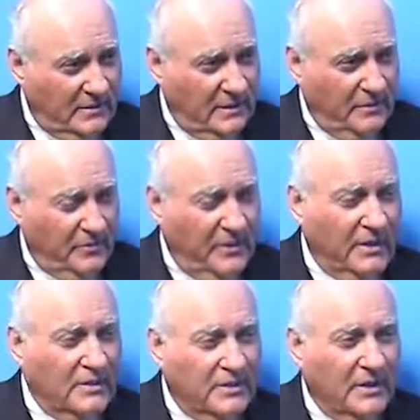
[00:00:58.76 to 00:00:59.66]

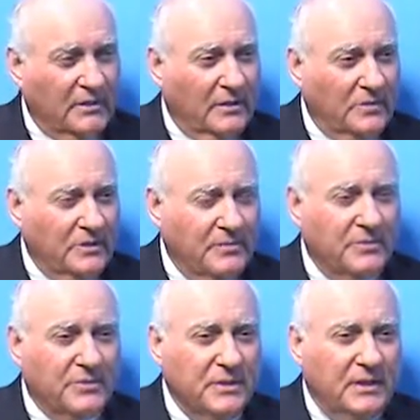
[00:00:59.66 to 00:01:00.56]
upgrades the LDL
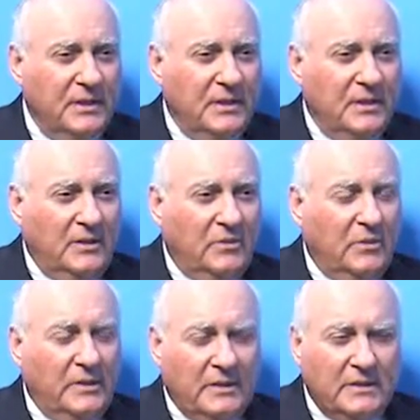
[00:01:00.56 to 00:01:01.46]
receptors. What
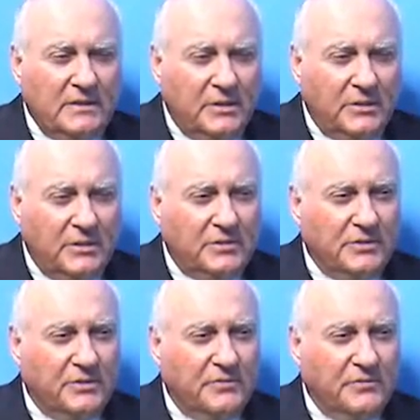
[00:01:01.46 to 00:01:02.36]
we didn't know
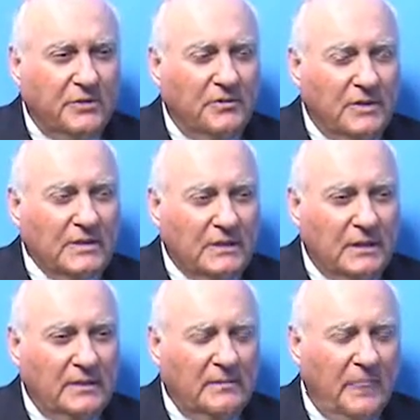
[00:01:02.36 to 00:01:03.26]
until very recently,